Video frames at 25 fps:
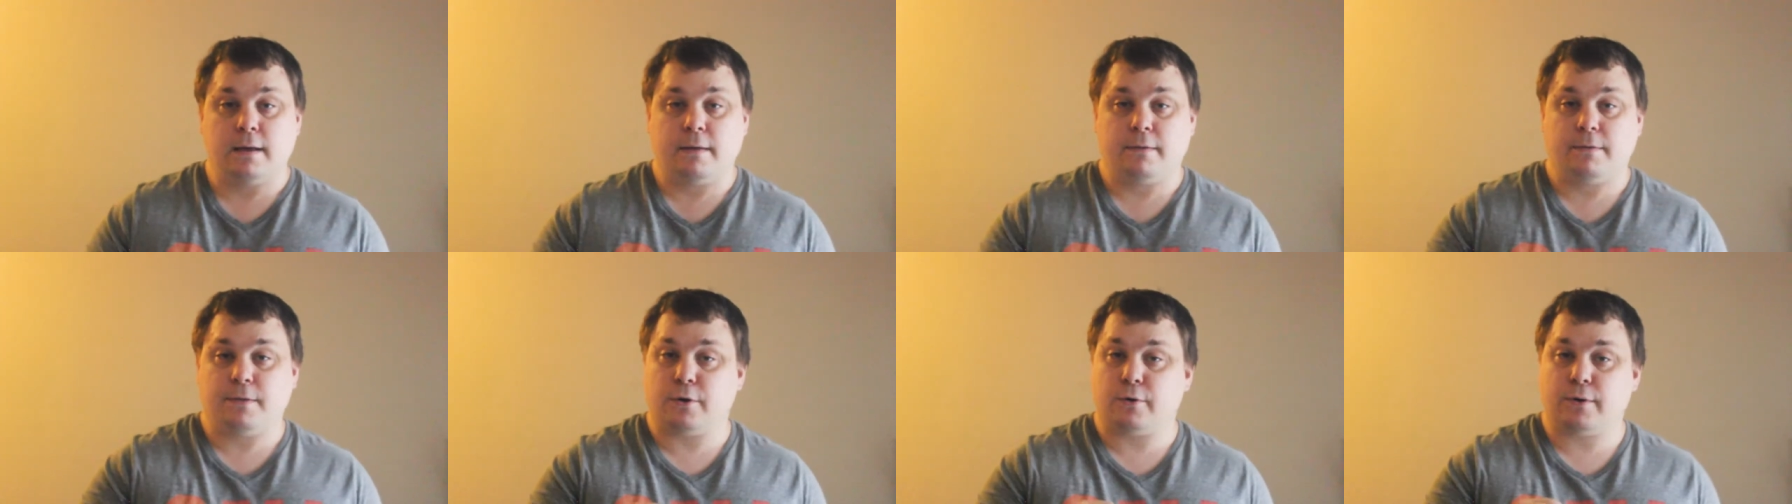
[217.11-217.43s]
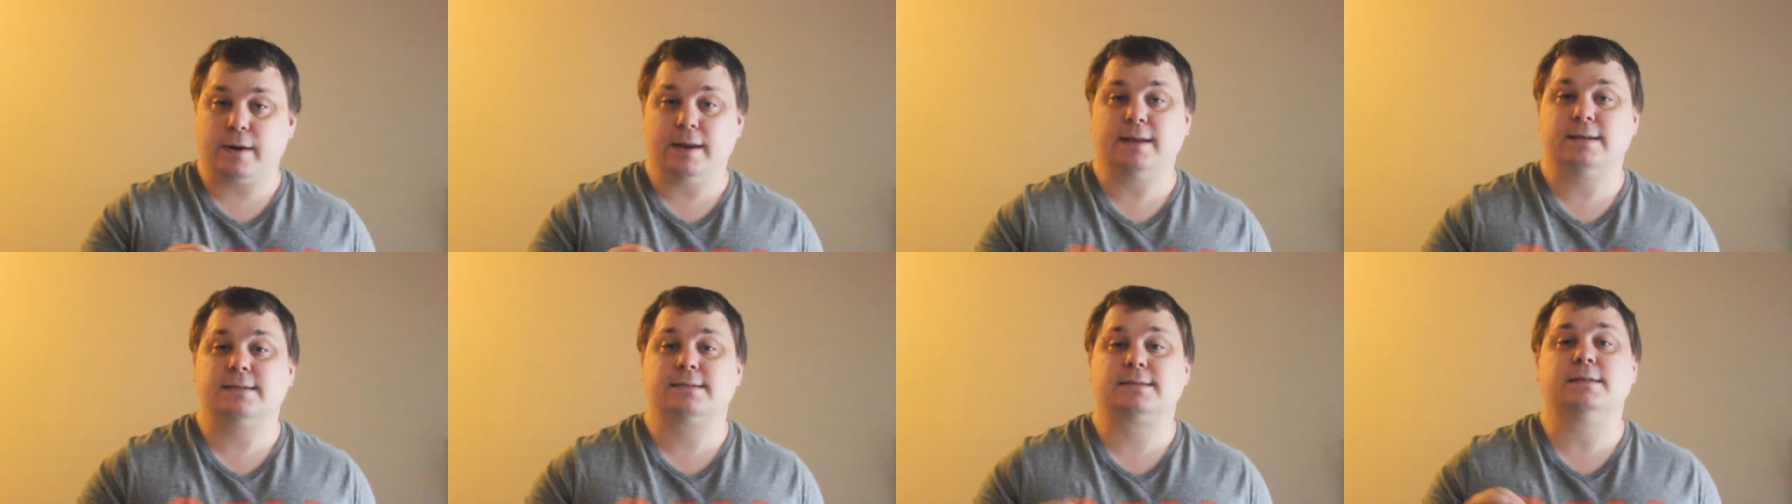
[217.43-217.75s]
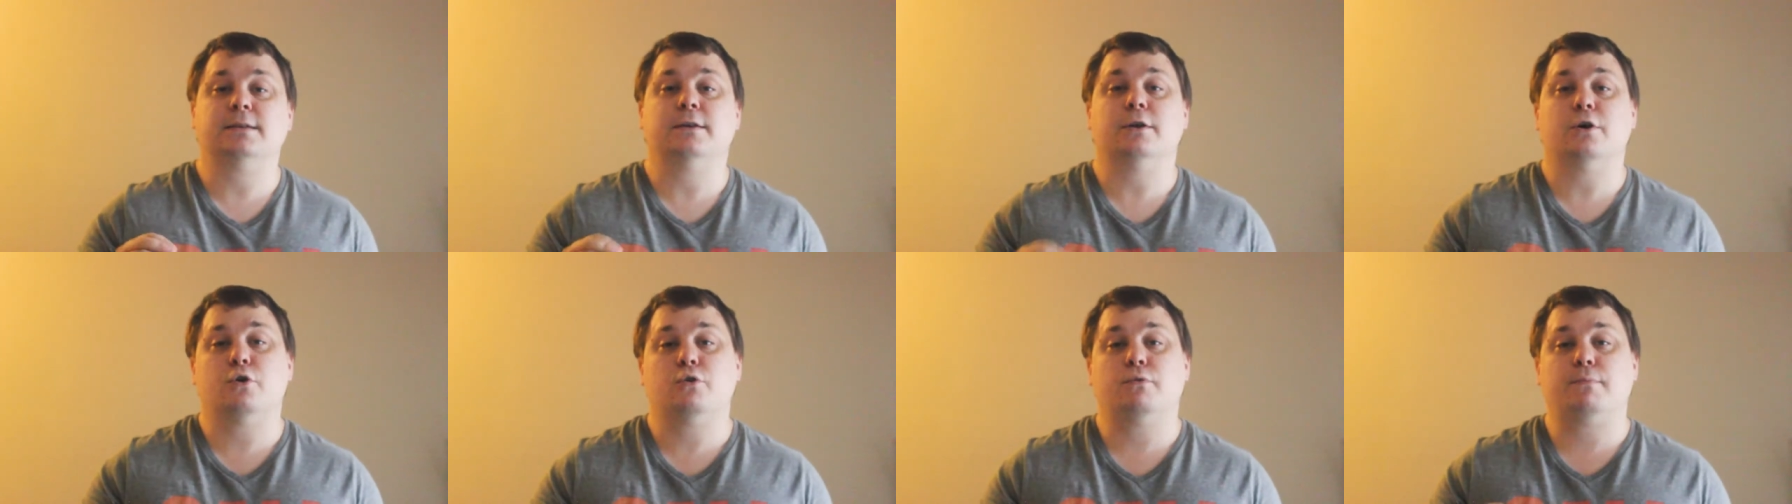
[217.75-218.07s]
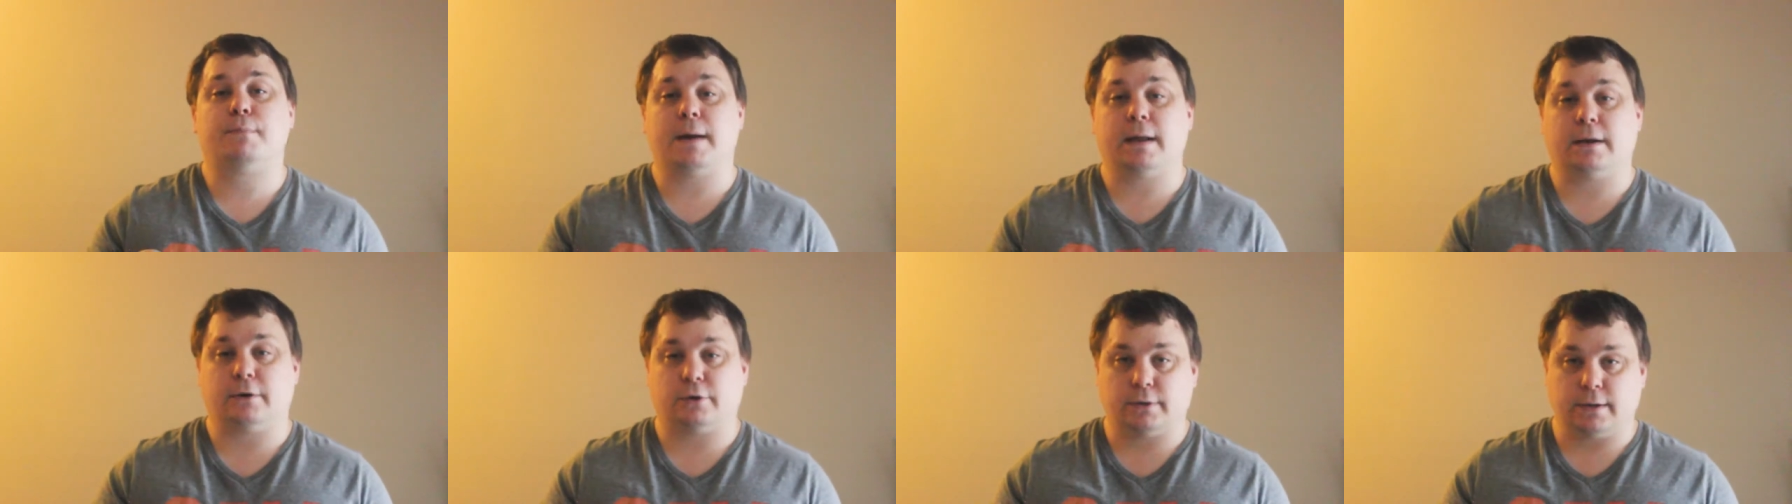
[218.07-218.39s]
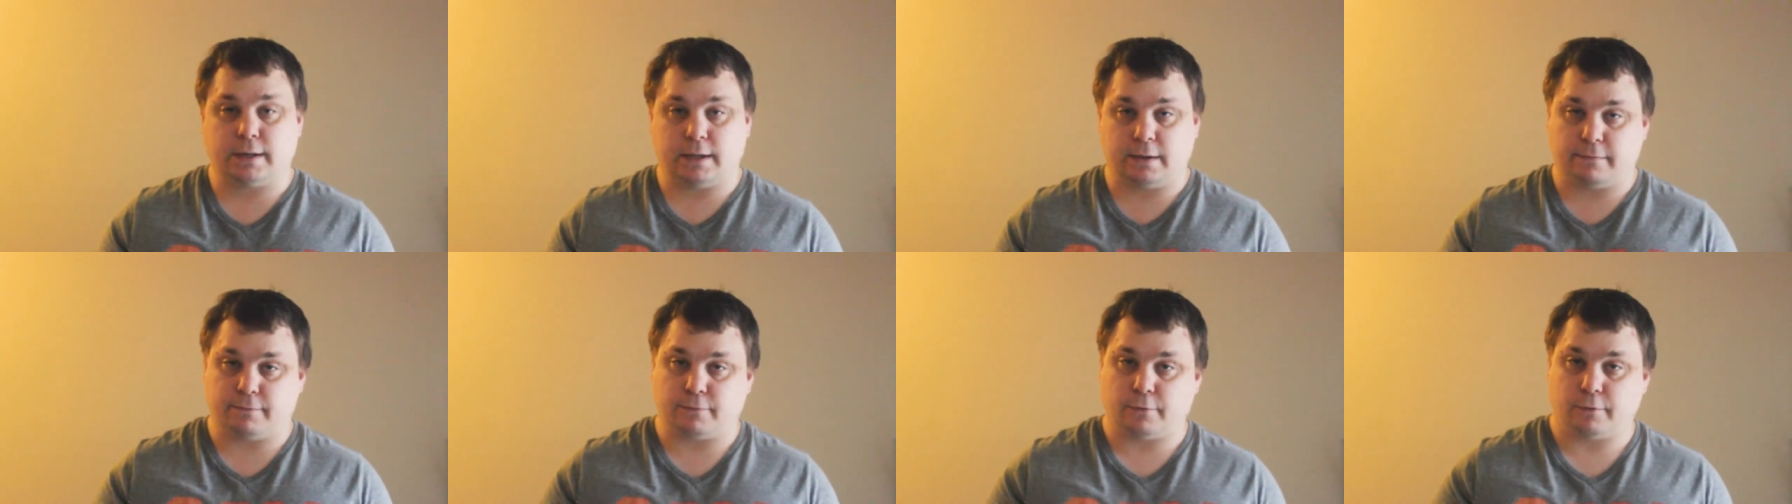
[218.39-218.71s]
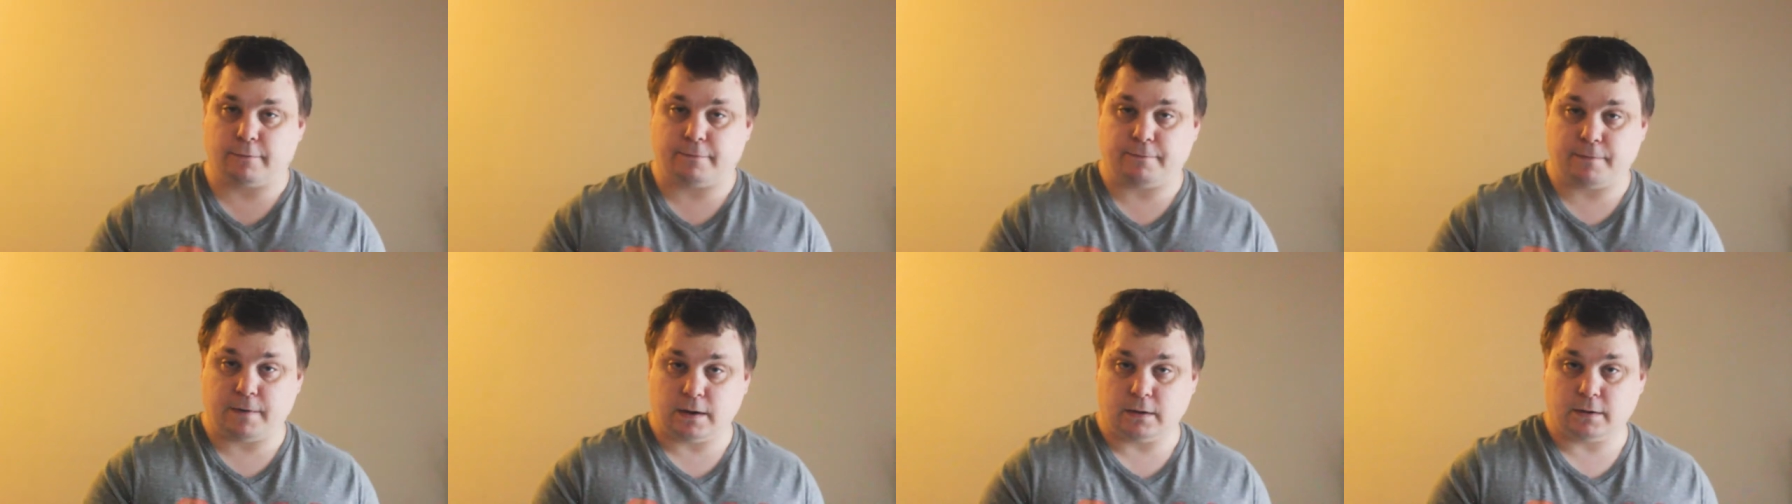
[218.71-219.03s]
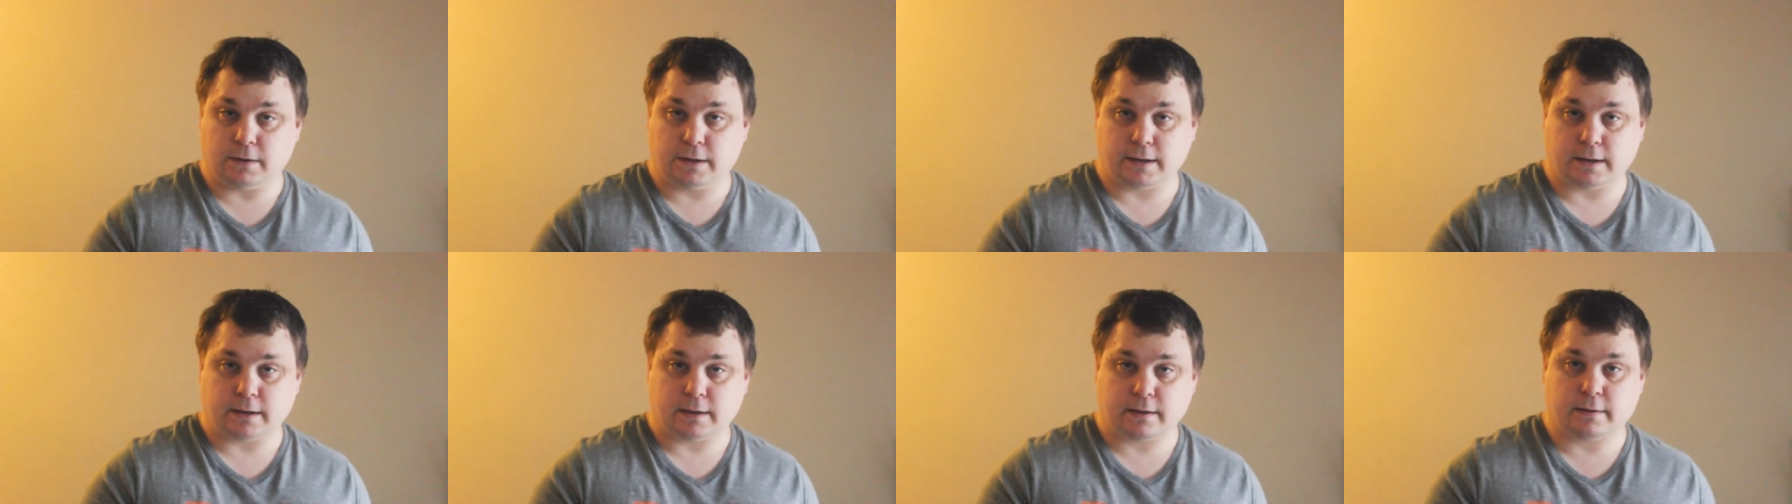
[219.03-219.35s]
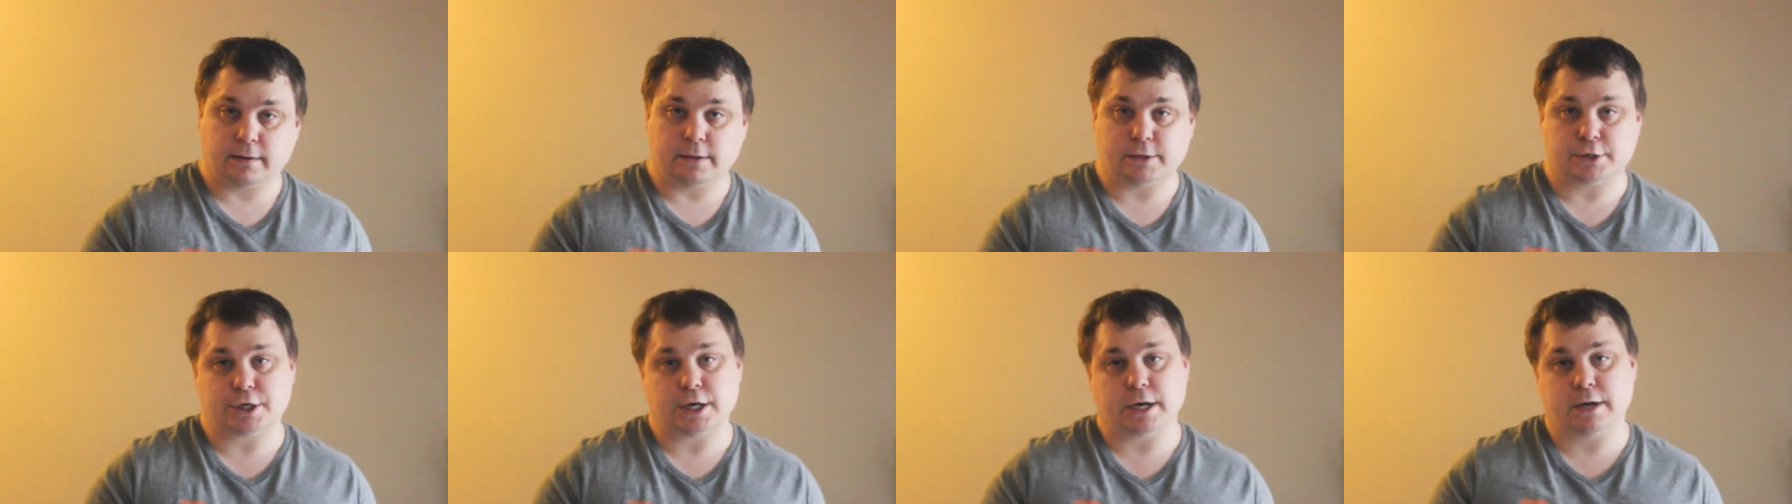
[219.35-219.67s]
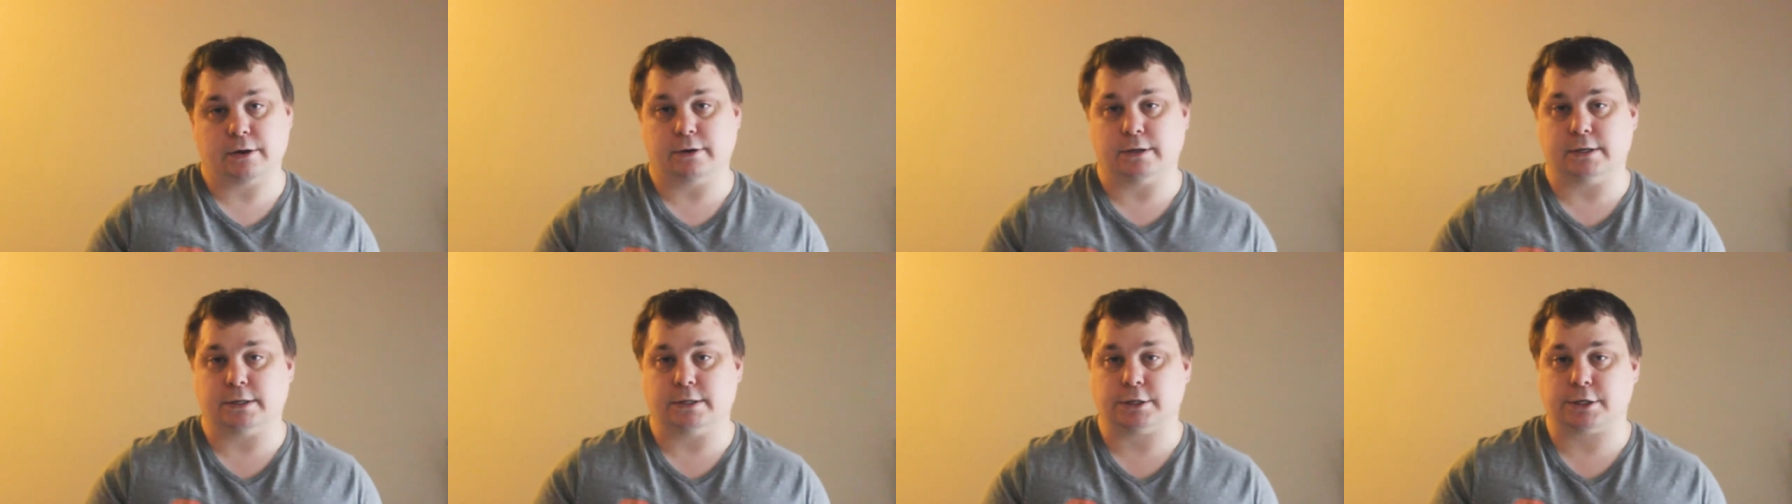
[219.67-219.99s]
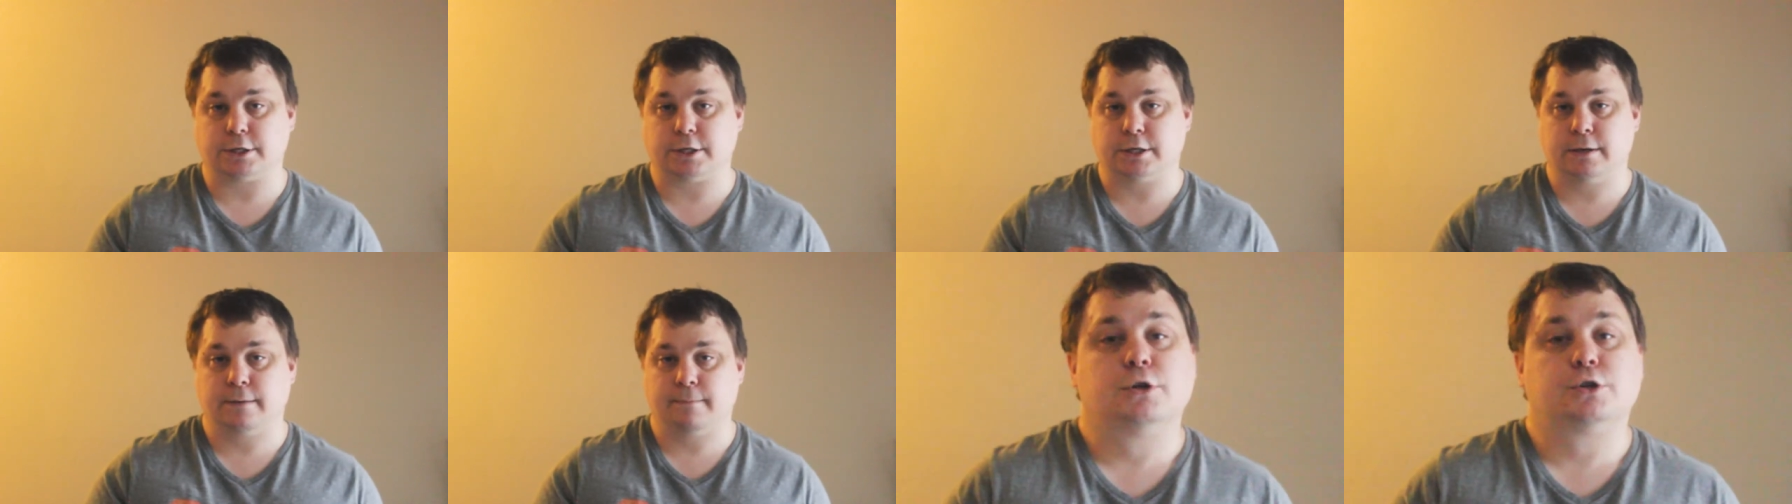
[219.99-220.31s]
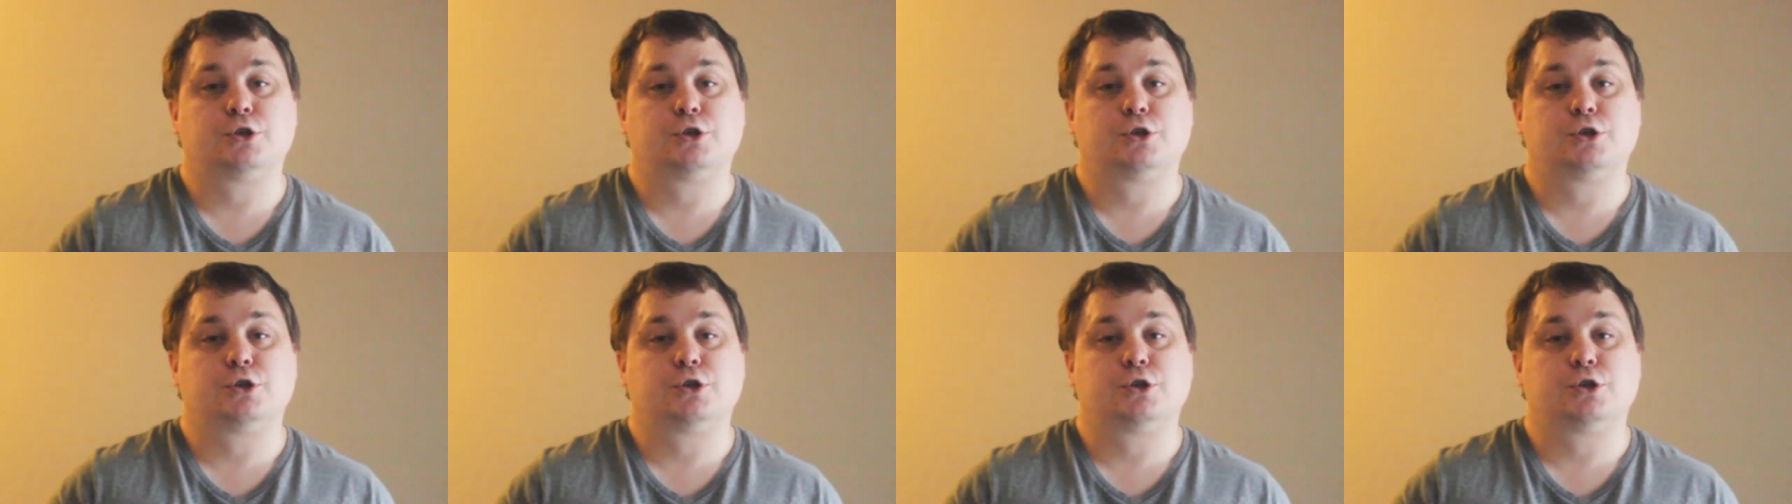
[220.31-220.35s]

there is no penalty for failing the challenge.